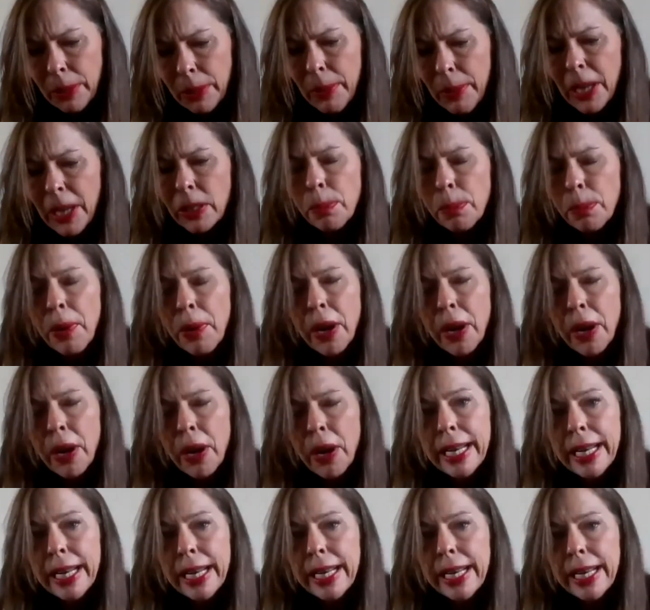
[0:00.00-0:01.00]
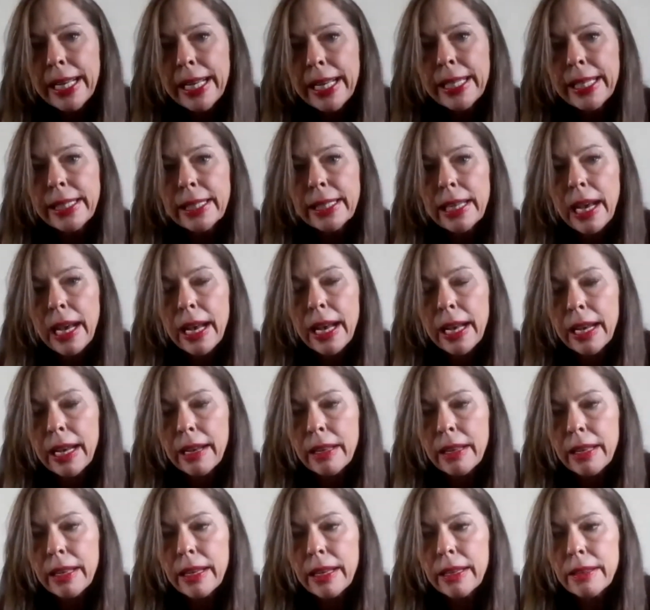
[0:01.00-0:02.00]
for the most part, it's
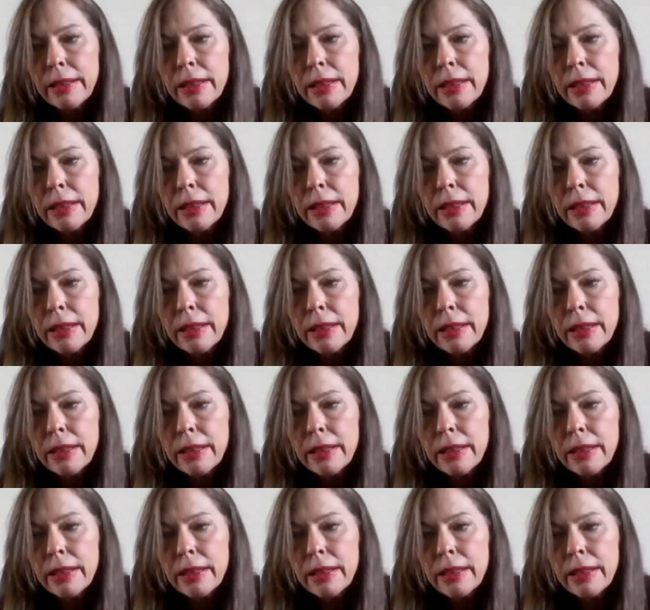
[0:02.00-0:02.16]
a